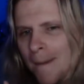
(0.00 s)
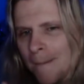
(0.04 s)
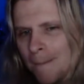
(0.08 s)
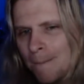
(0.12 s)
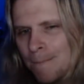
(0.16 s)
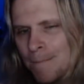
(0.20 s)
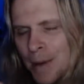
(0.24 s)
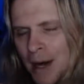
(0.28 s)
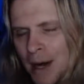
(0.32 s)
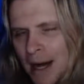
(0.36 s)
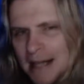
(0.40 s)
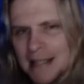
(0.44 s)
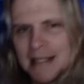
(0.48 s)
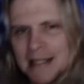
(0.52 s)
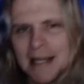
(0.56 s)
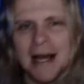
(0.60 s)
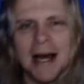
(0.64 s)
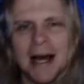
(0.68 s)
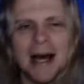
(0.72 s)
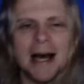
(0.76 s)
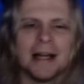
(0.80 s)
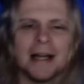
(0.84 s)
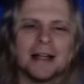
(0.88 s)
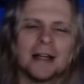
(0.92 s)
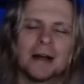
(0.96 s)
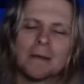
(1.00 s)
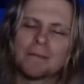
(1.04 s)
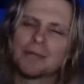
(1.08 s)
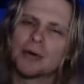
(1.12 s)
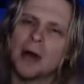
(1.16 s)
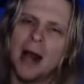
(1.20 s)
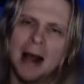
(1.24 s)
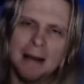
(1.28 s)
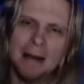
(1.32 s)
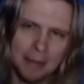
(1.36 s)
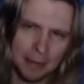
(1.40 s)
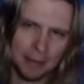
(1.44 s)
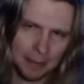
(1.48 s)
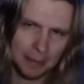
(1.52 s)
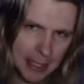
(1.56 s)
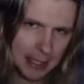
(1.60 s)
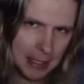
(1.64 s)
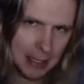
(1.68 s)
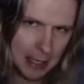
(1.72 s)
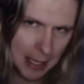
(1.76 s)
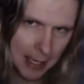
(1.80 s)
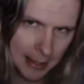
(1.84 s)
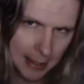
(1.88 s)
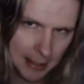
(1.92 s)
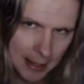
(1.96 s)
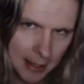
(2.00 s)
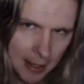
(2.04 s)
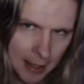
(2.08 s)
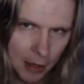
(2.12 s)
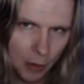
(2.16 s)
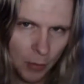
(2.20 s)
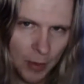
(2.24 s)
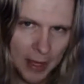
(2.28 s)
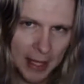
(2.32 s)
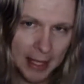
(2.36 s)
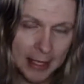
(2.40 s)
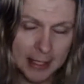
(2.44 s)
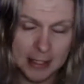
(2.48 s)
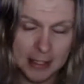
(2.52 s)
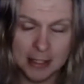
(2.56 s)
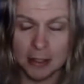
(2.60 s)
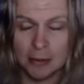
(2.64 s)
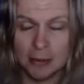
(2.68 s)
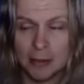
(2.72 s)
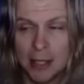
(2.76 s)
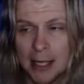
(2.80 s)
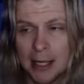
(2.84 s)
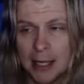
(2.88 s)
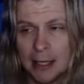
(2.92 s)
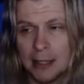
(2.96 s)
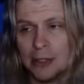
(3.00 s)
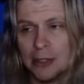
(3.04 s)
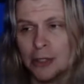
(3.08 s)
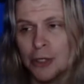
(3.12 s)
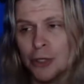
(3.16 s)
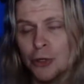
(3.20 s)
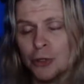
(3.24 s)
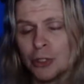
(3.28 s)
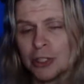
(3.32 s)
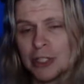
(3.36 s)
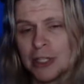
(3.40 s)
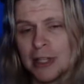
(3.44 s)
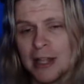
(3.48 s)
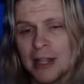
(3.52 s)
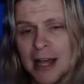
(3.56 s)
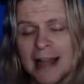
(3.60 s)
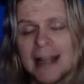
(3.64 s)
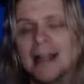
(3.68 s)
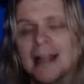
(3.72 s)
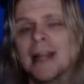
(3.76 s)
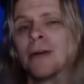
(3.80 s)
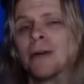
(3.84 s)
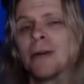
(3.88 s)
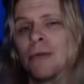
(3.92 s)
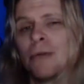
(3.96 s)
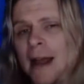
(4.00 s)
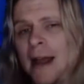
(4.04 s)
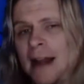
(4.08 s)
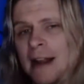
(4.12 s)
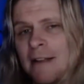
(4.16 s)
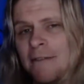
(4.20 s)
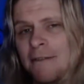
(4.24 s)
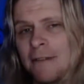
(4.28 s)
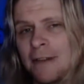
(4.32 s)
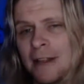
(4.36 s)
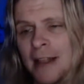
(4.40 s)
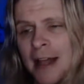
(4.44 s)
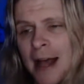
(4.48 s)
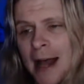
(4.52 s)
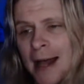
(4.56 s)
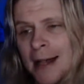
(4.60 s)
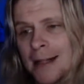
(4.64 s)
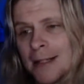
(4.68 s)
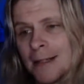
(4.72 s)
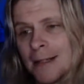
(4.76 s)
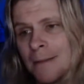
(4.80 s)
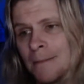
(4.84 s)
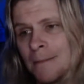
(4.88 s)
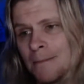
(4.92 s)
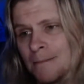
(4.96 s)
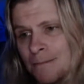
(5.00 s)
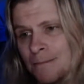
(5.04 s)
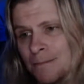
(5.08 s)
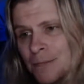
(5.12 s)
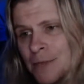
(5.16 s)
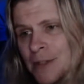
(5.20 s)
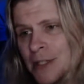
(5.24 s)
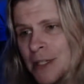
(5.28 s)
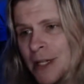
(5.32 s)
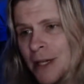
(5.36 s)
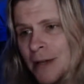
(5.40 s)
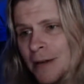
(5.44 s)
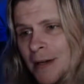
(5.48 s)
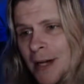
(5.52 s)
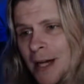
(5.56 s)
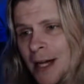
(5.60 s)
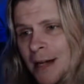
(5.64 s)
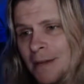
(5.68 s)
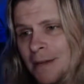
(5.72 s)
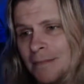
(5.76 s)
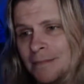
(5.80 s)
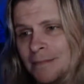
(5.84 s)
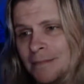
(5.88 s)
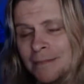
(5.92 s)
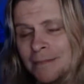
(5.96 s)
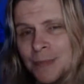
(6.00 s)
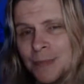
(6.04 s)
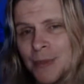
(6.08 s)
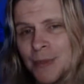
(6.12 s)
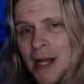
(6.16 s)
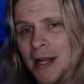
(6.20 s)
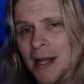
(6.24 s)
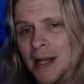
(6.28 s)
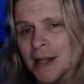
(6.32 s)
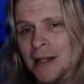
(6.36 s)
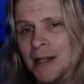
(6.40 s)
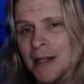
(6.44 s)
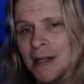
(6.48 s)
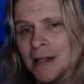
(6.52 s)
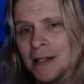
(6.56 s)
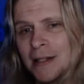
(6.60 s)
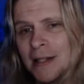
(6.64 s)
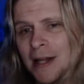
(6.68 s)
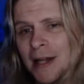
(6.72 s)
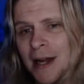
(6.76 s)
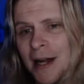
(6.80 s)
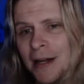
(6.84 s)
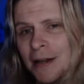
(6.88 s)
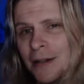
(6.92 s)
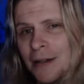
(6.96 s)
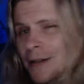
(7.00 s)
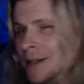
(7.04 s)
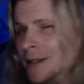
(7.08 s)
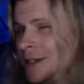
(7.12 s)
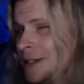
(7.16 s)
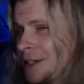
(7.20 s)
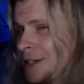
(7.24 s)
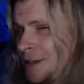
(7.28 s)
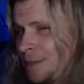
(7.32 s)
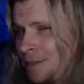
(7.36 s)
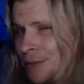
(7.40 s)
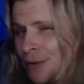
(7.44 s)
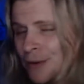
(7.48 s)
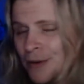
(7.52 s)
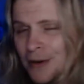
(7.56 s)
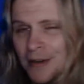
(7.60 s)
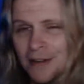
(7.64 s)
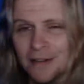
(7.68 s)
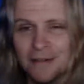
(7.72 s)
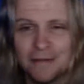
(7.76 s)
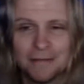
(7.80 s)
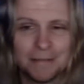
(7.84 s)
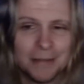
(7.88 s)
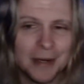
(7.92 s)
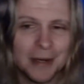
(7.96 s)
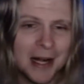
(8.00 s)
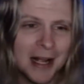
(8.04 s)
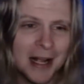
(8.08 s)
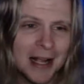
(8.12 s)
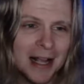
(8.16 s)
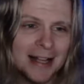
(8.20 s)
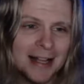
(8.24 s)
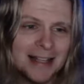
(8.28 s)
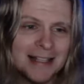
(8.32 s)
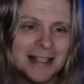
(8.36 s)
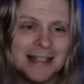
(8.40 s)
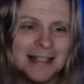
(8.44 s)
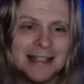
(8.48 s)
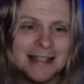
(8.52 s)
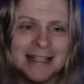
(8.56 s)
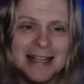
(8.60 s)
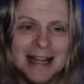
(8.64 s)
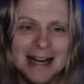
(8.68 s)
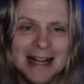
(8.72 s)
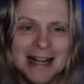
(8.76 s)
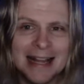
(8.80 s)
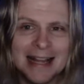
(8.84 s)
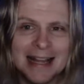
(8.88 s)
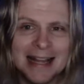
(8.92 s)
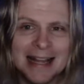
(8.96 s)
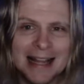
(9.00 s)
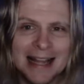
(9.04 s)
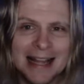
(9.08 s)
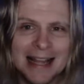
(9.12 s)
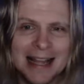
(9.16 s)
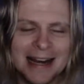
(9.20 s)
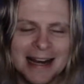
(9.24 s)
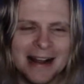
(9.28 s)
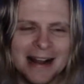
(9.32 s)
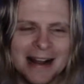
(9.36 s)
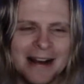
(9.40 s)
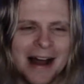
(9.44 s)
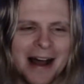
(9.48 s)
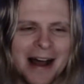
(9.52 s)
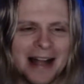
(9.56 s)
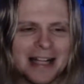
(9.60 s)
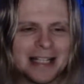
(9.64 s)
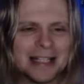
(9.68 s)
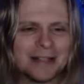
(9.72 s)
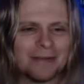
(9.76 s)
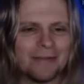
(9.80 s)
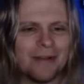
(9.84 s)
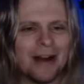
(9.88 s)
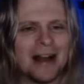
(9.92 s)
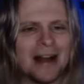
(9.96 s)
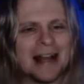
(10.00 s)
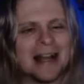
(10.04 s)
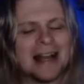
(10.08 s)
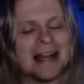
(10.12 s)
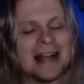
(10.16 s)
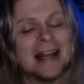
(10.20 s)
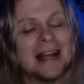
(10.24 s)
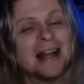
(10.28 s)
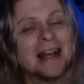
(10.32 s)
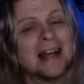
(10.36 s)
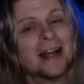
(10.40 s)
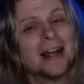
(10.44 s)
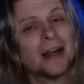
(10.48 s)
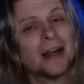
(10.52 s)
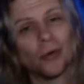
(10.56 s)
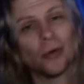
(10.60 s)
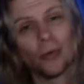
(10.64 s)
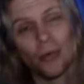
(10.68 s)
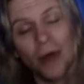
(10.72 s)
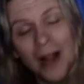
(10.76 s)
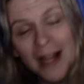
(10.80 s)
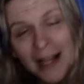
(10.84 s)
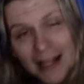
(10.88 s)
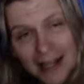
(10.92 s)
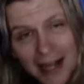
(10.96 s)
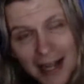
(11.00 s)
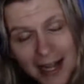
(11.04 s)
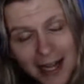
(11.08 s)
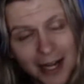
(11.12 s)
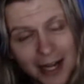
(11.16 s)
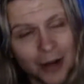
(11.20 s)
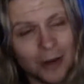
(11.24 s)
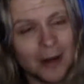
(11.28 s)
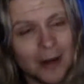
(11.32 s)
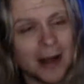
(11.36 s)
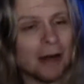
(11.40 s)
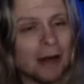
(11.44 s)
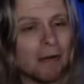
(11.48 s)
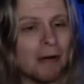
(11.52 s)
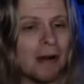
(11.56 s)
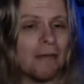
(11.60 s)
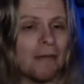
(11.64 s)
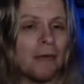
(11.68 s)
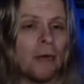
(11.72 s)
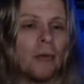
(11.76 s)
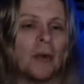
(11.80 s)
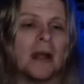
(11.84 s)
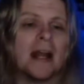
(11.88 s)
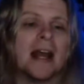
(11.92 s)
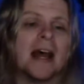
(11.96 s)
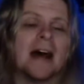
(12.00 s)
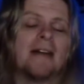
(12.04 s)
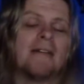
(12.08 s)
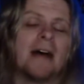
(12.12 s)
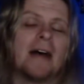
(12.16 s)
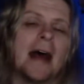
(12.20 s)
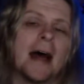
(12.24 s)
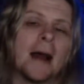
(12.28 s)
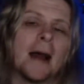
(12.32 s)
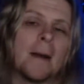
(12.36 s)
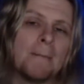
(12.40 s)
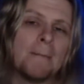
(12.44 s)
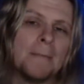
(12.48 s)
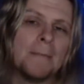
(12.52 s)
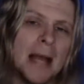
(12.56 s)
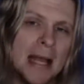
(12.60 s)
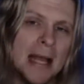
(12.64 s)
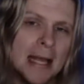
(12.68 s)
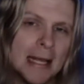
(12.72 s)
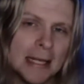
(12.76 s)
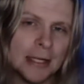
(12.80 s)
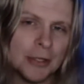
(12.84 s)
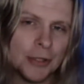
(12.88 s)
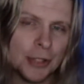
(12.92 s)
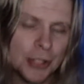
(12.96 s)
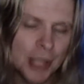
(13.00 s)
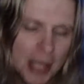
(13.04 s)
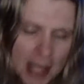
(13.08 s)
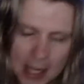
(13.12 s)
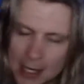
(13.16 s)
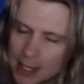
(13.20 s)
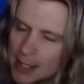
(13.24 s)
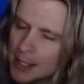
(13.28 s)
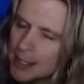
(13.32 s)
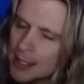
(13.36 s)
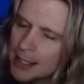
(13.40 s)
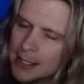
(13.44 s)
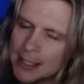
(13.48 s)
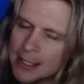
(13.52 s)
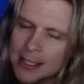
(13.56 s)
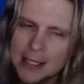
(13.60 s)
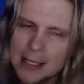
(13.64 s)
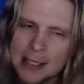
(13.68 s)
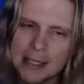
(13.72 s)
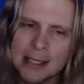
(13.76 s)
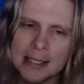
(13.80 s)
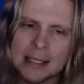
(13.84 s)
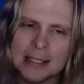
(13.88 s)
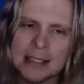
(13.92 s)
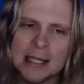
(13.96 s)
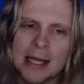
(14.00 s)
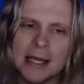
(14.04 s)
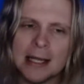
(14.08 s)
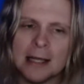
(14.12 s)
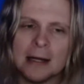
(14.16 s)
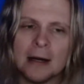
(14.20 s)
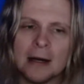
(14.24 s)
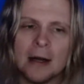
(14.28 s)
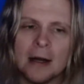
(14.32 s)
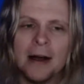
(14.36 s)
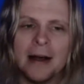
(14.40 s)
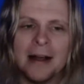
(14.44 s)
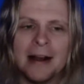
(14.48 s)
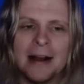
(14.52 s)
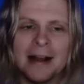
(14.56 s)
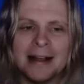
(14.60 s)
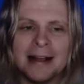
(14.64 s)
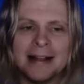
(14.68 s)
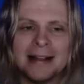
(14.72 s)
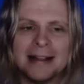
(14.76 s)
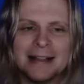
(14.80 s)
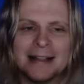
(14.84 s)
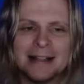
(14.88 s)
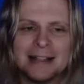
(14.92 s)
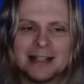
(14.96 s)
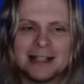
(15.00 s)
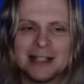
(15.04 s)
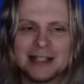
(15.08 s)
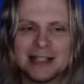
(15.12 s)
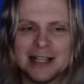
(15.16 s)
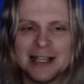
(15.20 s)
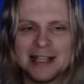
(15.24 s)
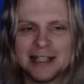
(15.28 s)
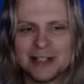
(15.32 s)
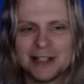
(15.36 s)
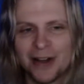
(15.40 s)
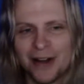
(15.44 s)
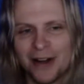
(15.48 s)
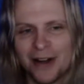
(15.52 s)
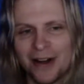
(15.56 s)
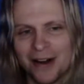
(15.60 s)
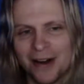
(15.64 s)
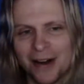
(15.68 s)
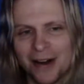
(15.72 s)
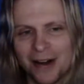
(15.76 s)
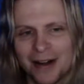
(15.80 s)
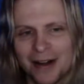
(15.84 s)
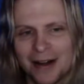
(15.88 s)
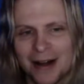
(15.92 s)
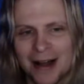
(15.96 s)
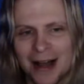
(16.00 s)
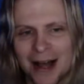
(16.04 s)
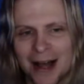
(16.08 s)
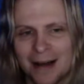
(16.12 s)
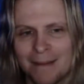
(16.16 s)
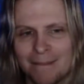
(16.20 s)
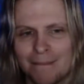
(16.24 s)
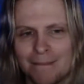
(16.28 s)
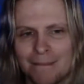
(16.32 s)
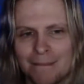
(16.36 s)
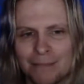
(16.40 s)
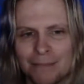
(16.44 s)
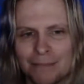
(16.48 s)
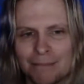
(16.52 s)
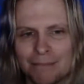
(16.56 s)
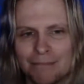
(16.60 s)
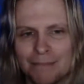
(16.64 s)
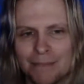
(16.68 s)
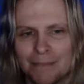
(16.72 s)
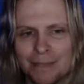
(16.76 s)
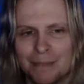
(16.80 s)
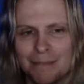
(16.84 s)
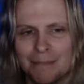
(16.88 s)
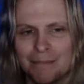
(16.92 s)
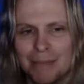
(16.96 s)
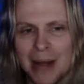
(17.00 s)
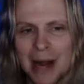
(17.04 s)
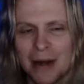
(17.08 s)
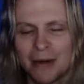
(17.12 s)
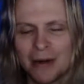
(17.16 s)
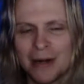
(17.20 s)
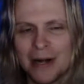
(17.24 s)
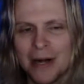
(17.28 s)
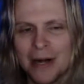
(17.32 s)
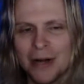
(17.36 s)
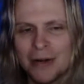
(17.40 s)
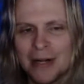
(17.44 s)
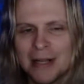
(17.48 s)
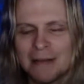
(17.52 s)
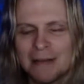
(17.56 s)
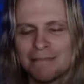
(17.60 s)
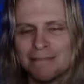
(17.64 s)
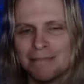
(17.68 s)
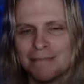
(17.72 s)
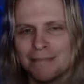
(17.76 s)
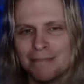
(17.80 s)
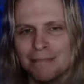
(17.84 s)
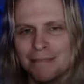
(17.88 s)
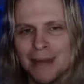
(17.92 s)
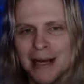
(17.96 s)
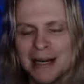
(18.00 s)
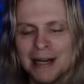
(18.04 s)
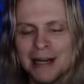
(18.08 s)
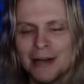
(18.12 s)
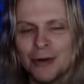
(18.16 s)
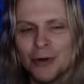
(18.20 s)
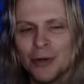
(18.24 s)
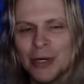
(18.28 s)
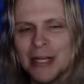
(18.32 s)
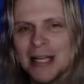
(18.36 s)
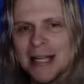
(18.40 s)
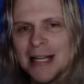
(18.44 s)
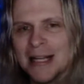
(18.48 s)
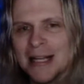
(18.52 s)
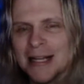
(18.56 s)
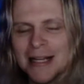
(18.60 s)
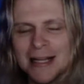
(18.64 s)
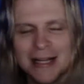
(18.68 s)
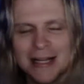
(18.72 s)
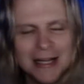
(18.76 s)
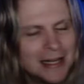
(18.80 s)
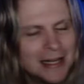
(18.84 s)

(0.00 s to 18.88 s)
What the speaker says: But you're probably not going to win, so get used to that. Get ready for that. So not entirely supportive, but I guess he did it in a nice way. Right now, however, we have Adam Page. He is taking on Cesar Banoni.